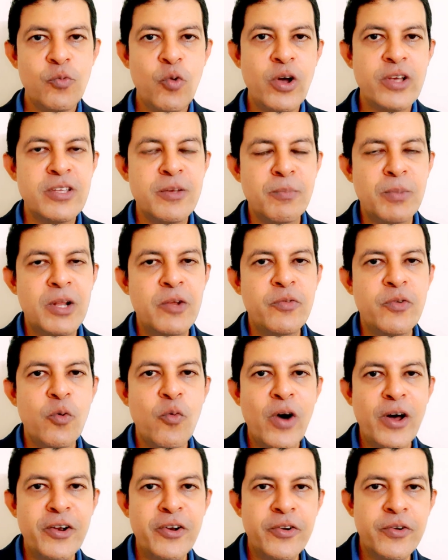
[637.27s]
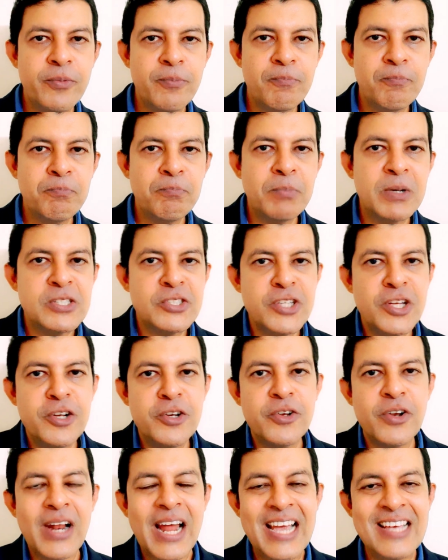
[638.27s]
For example, if a
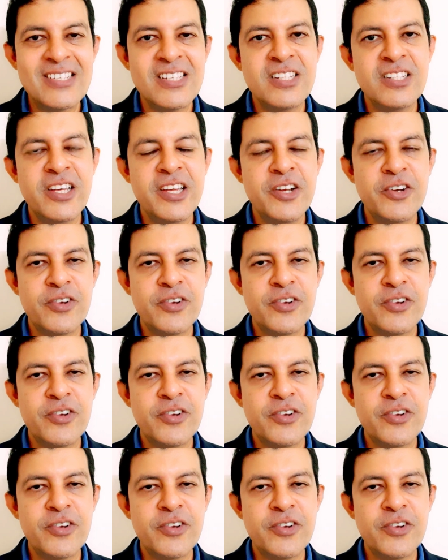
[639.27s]
1% rise in the